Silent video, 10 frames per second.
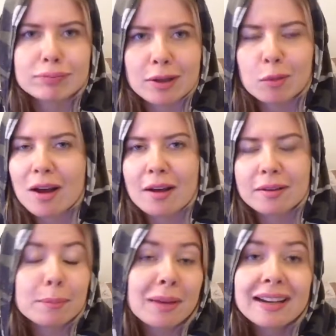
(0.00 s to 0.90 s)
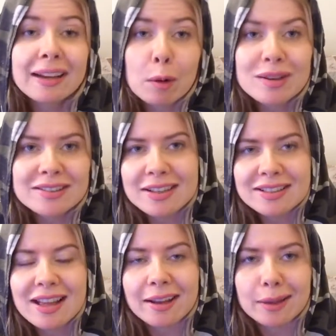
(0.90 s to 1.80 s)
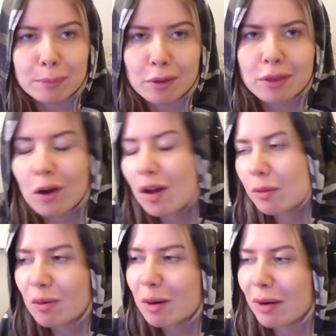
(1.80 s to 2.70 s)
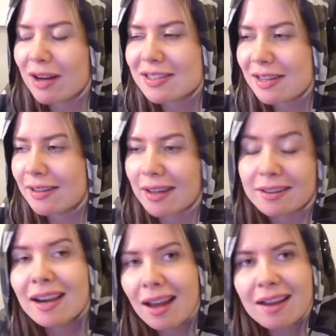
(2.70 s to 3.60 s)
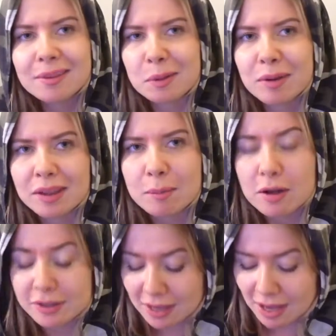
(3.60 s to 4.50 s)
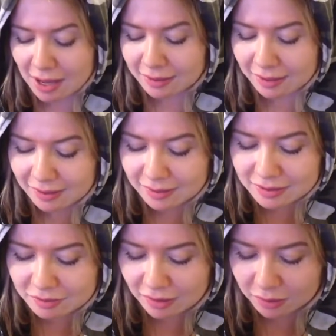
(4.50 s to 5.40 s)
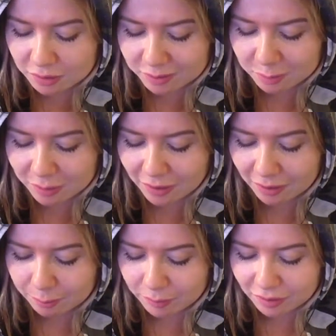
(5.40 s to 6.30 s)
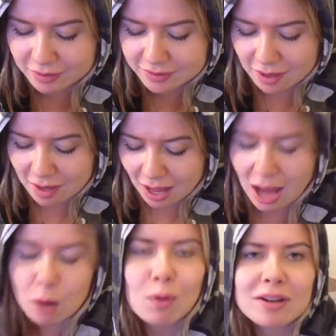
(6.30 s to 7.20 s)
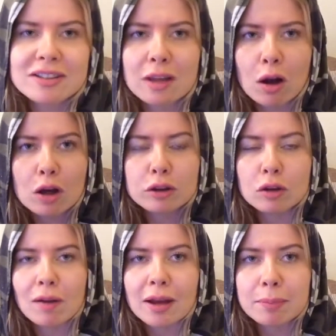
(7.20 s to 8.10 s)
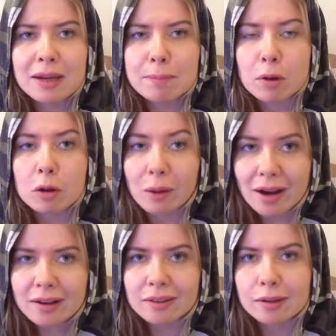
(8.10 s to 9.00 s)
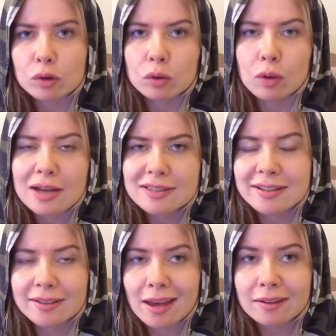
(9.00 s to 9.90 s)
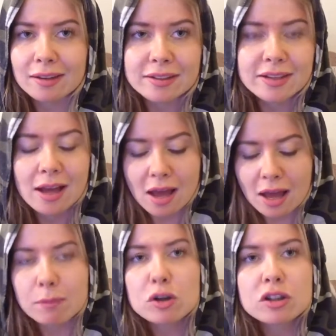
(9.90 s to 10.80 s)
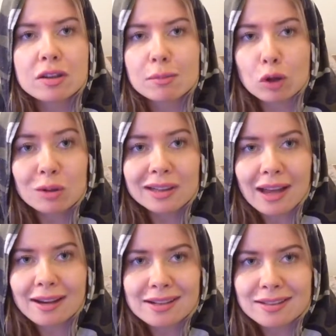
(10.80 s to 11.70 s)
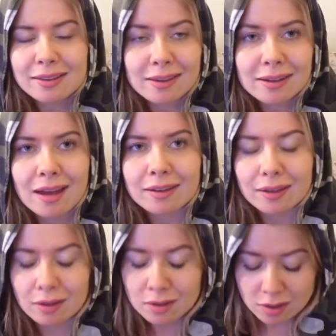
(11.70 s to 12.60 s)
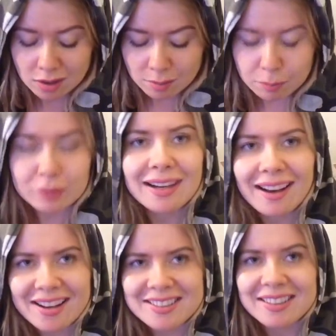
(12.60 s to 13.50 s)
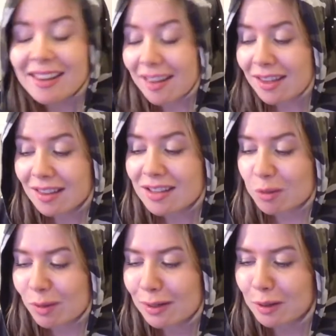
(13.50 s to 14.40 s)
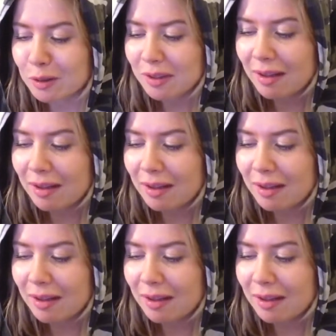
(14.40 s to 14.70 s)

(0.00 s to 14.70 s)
the milk wasn't Icelandic, but the other one were Icelandic, and he liked it pretty much. And I think that's very good to hear, because I watched a lot of like people reacting to Icelandic candies, and most of them don't like Icelandic candy. But he likes it, and I think that's really good.